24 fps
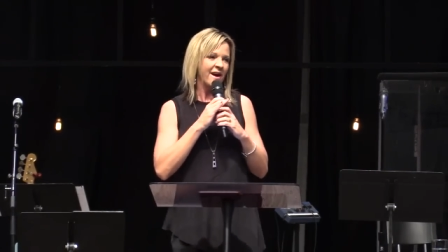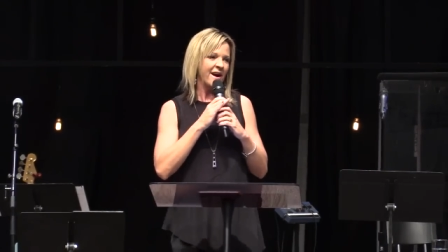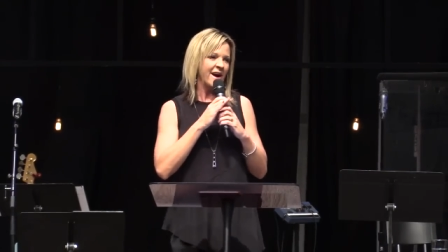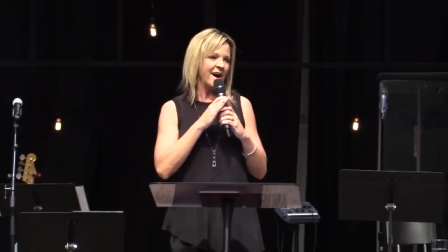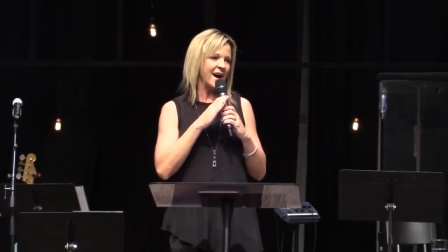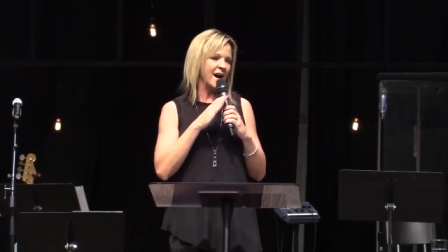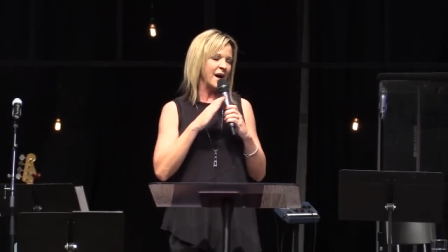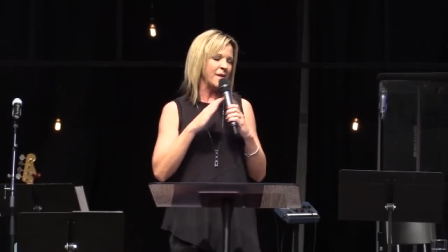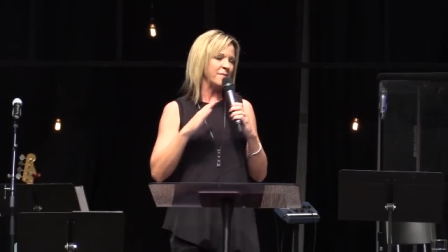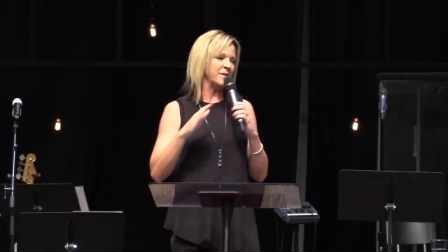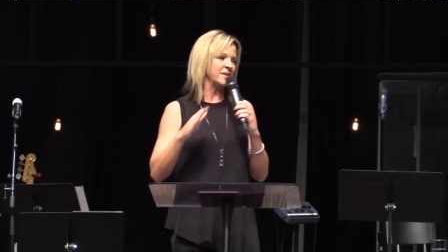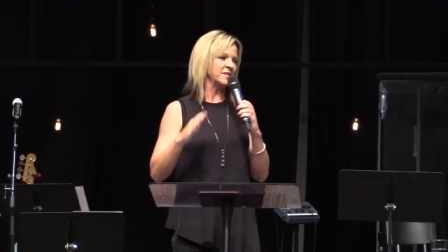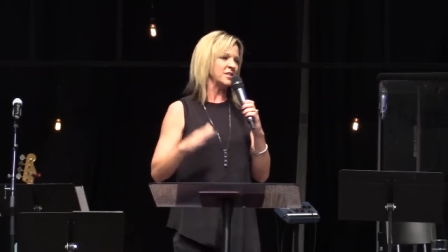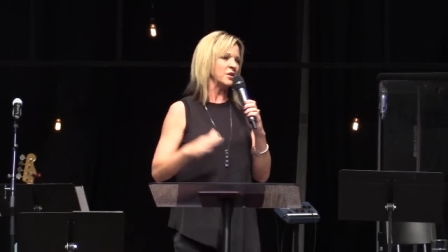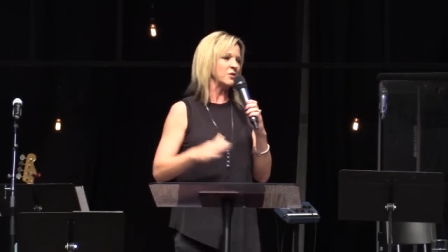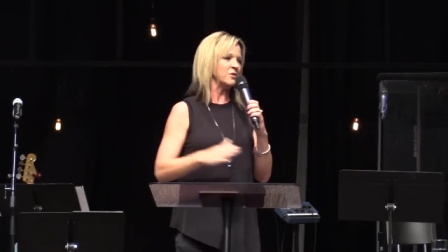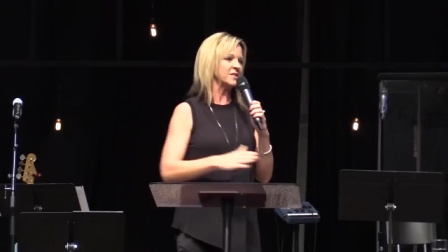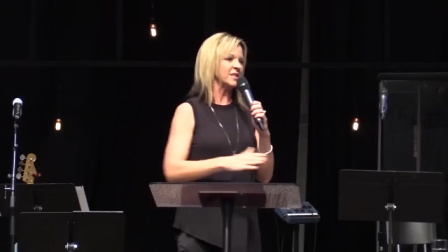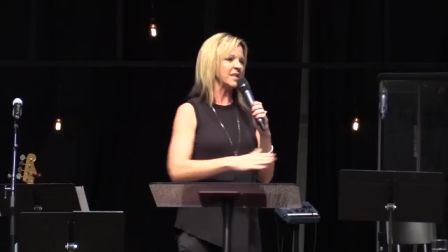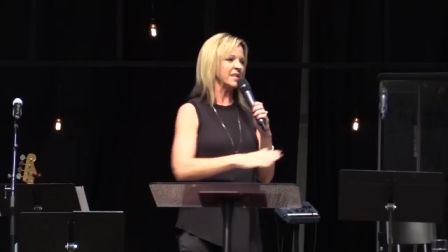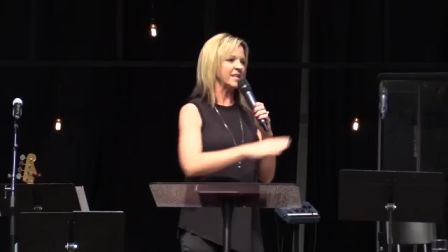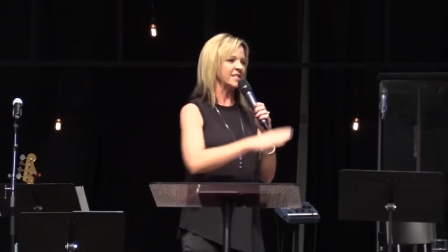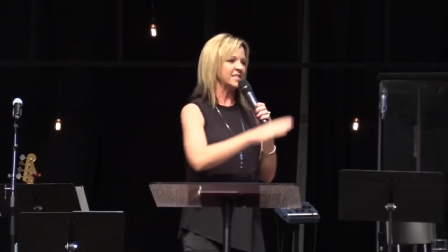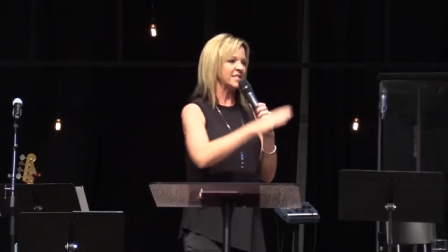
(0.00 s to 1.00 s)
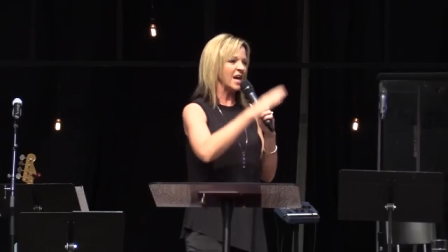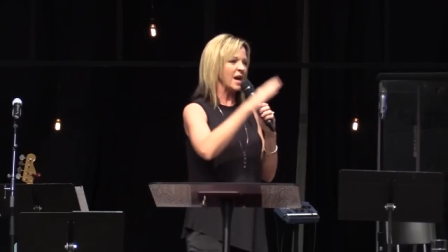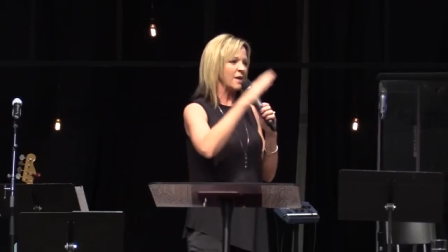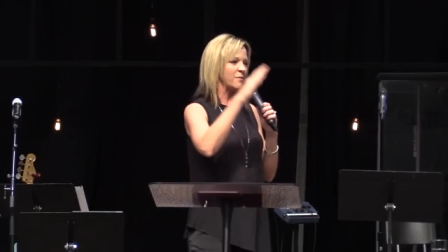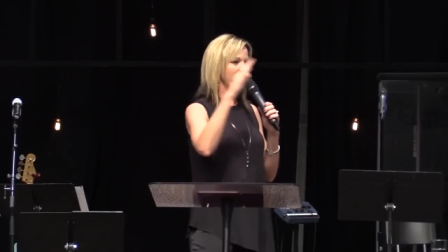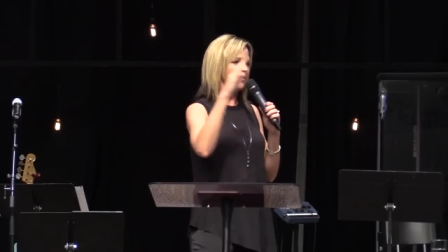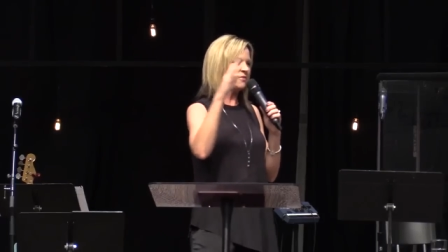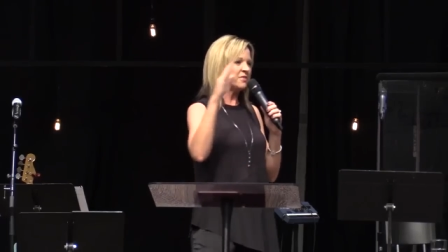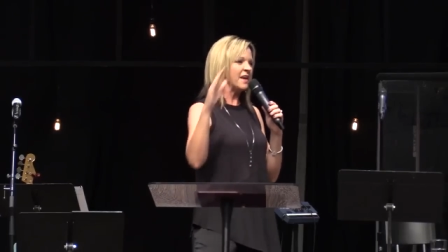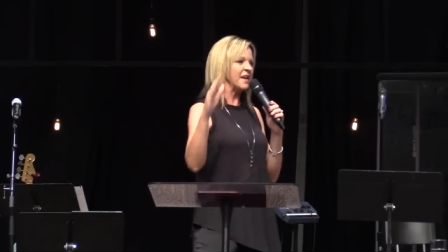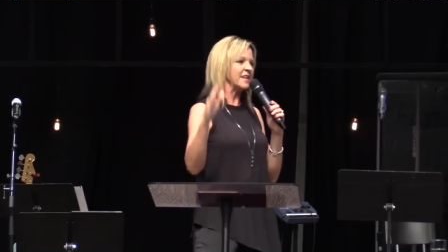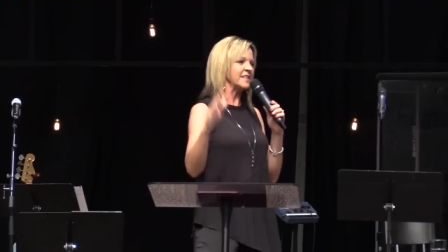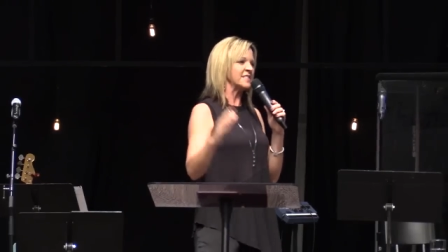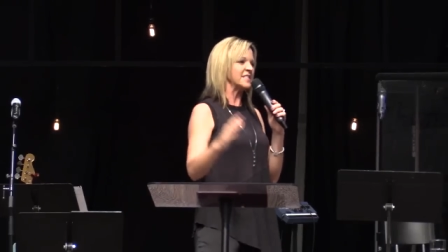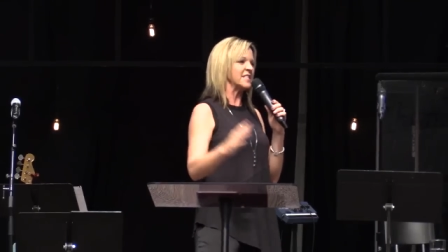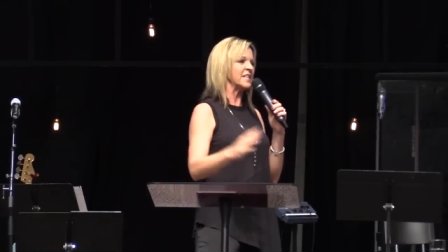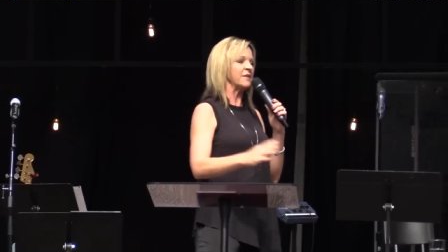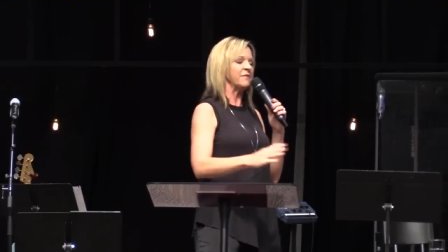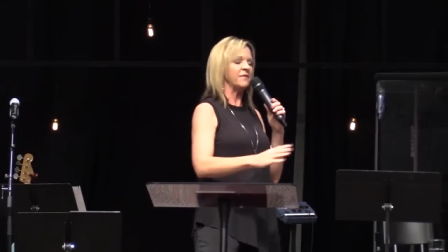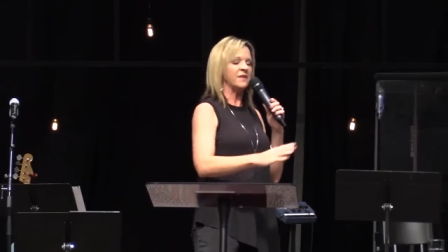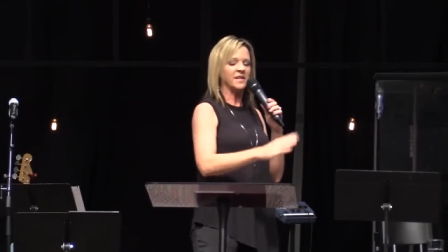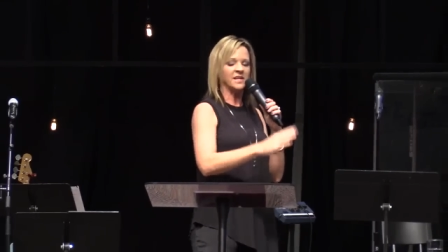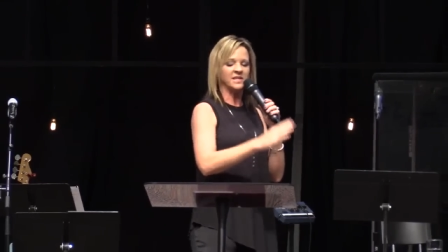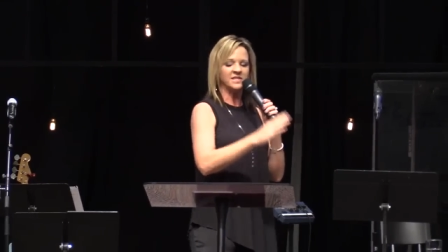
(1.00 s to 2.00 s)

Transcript: Um, and so it's like a time of thanksgiving,